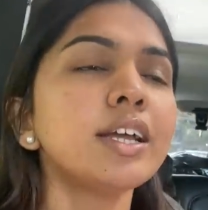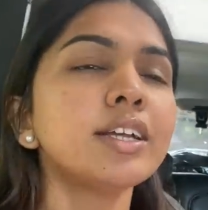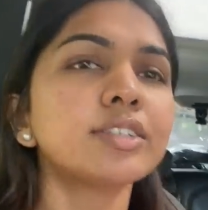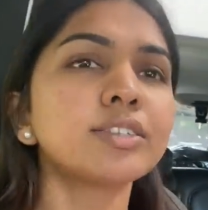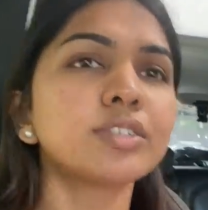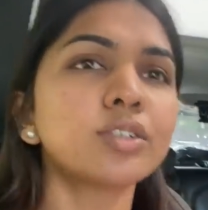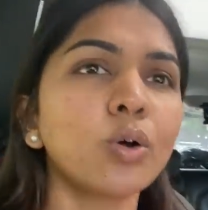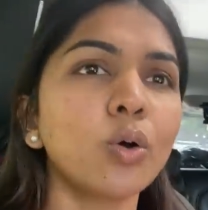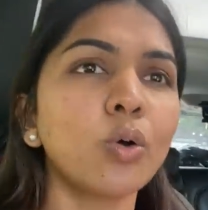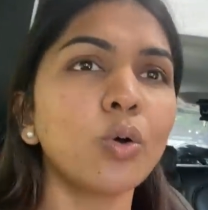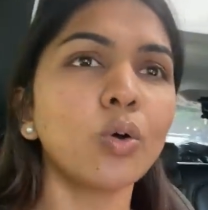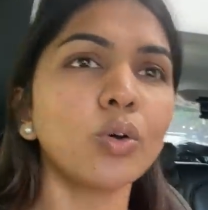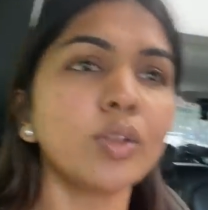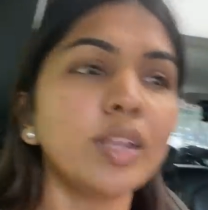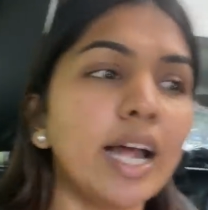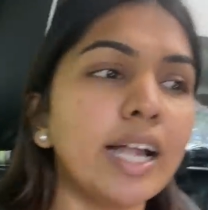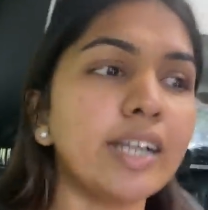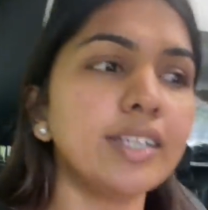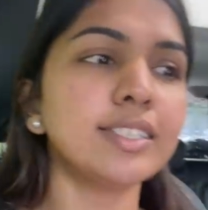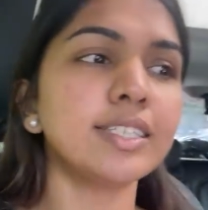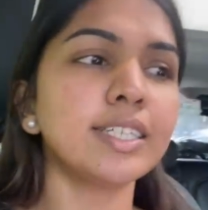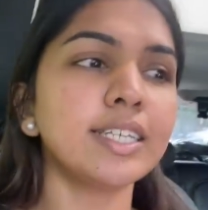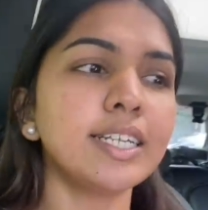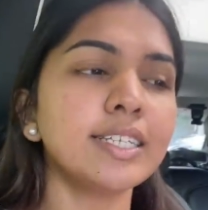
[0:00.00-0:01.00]
So
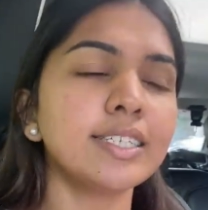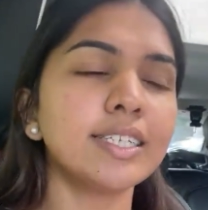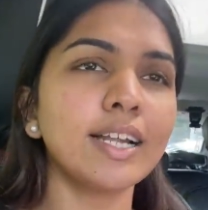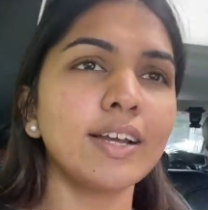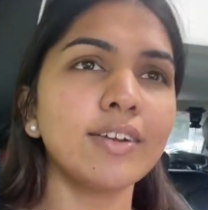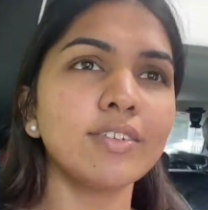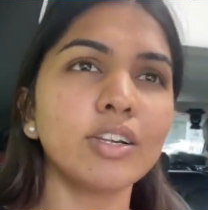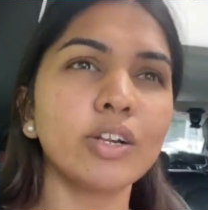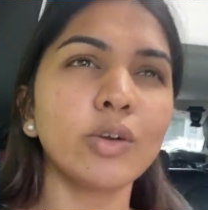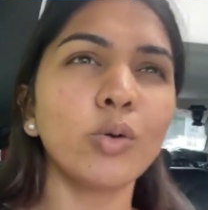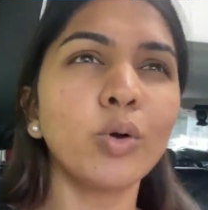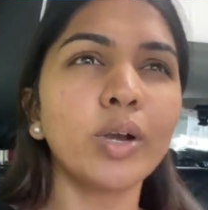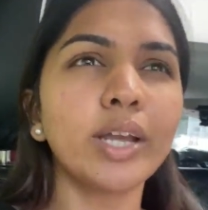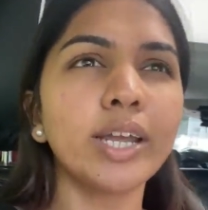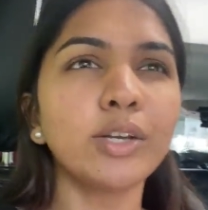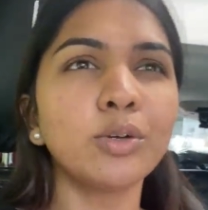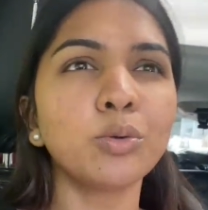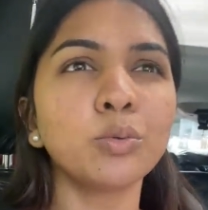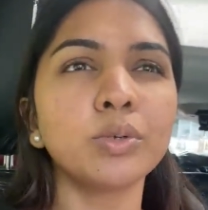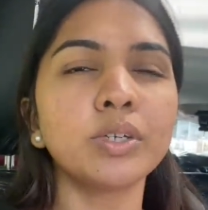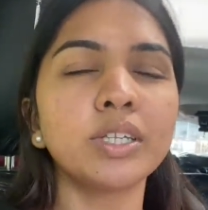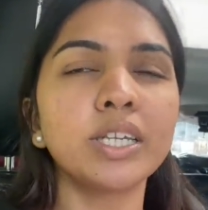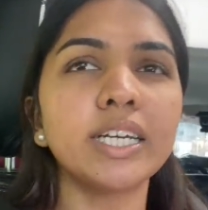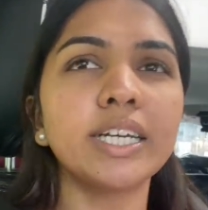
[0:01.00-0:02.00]
that's the reason I was like, okay,
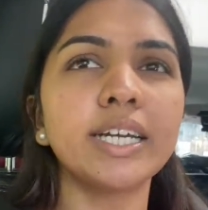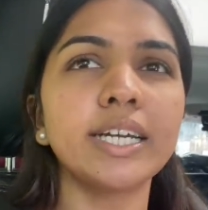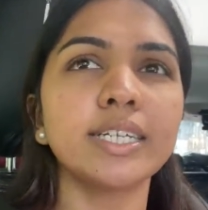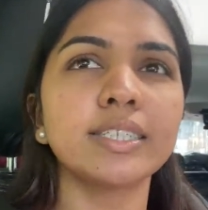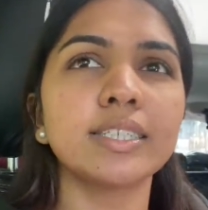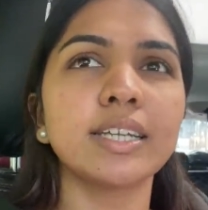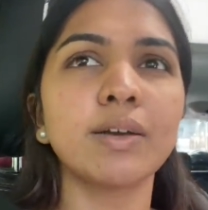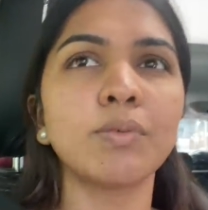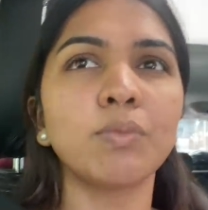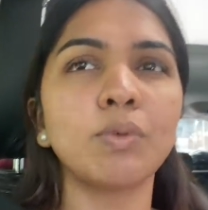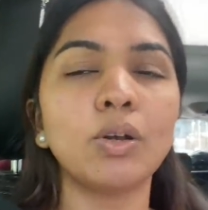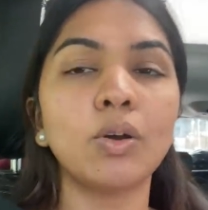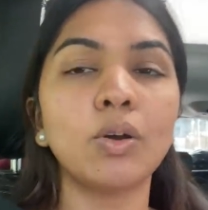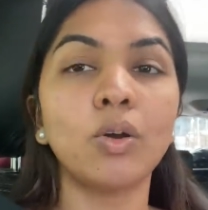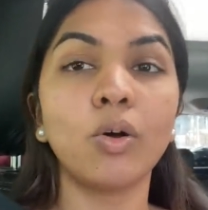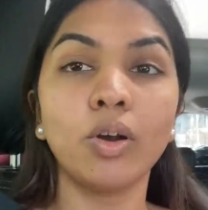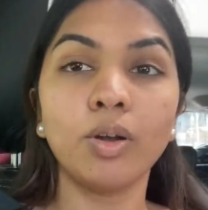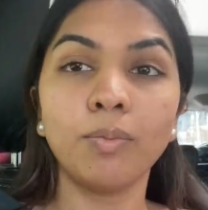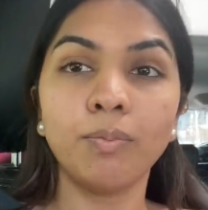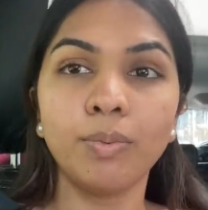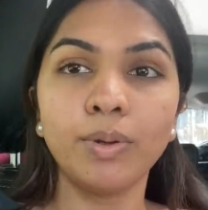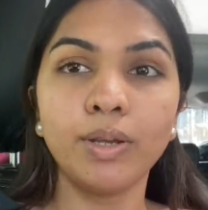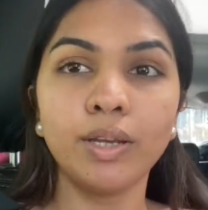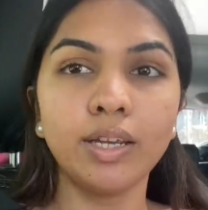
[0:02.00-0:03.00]
2-3 days I will
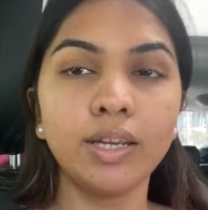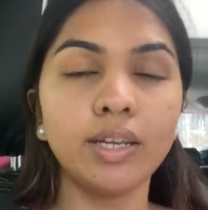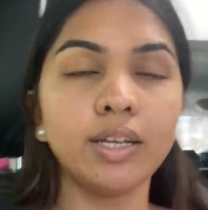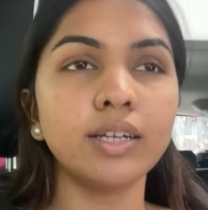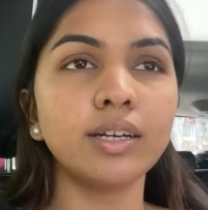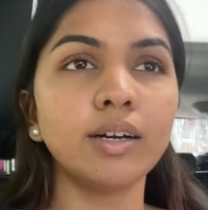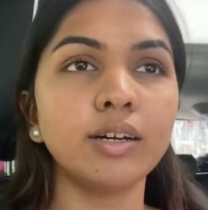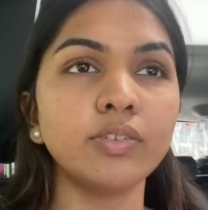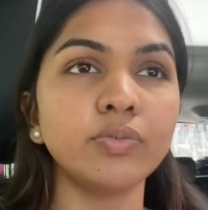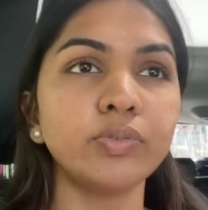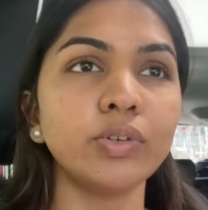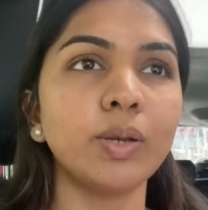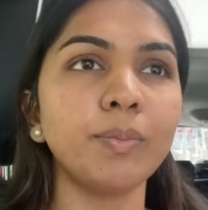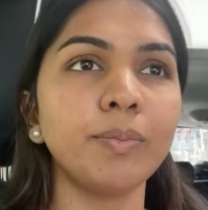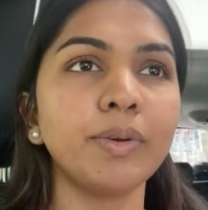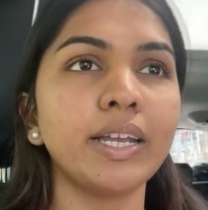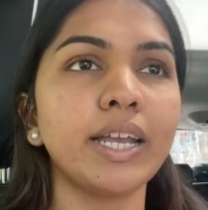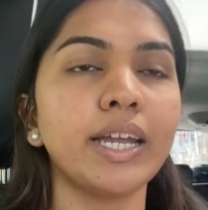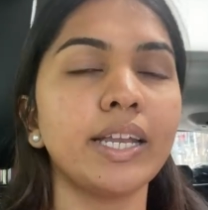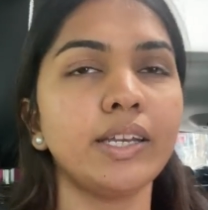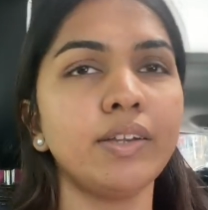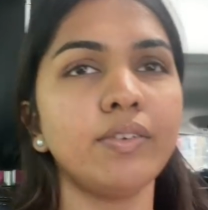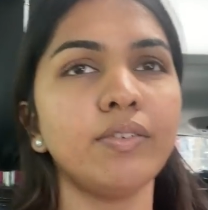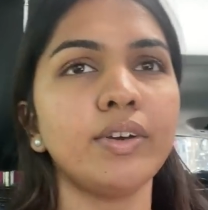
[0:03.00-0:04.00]
not be
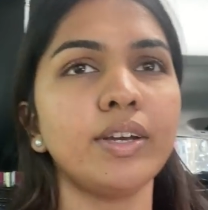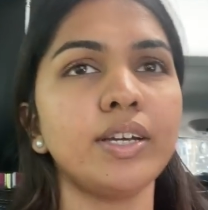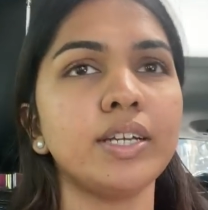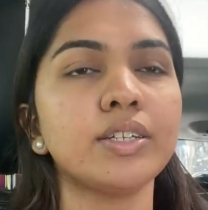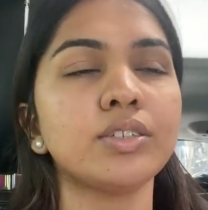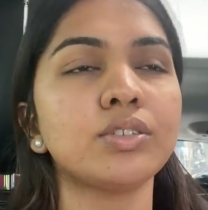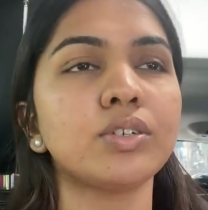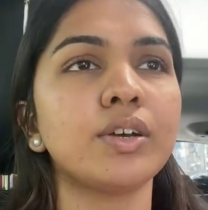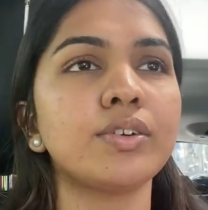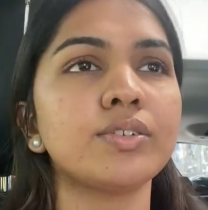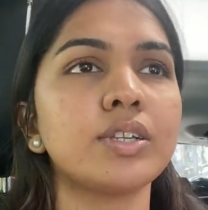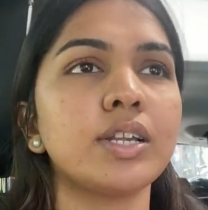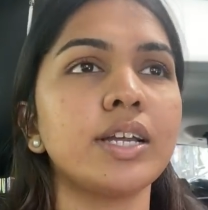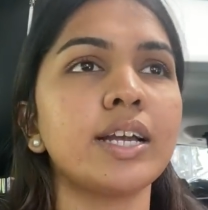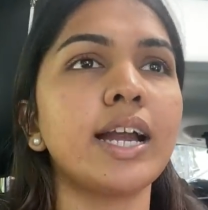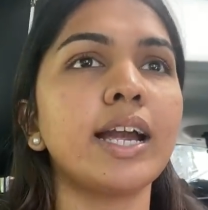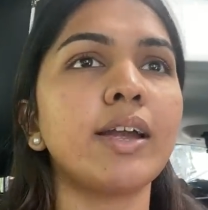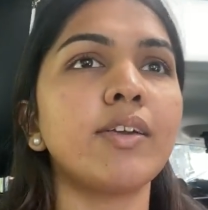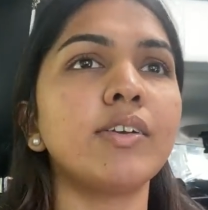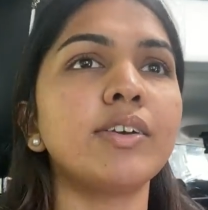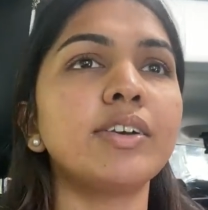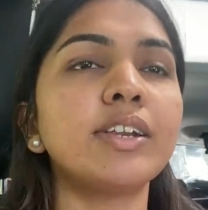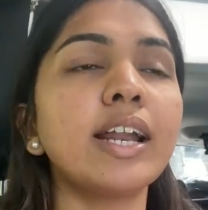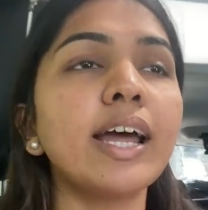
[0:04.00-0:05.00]
filming anyway. So I was like,
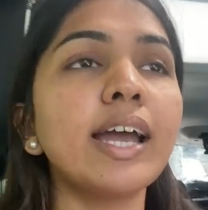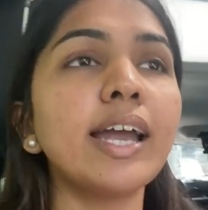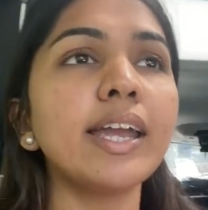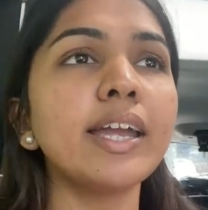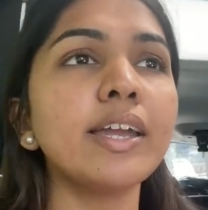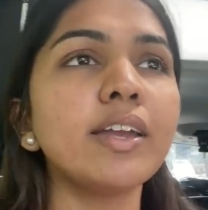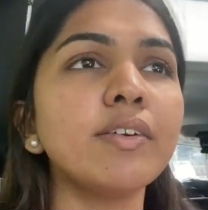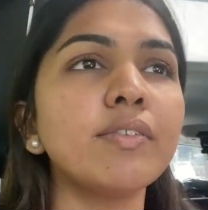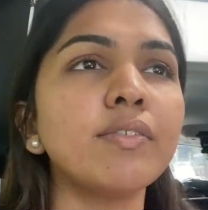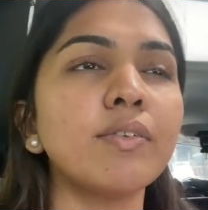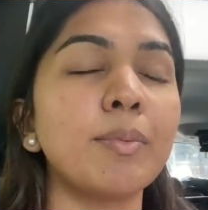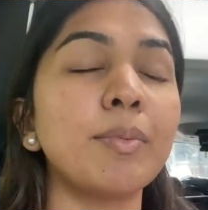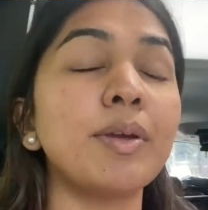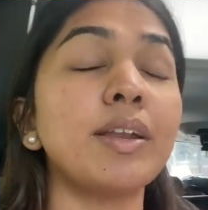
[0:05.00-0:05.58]
I'll drive.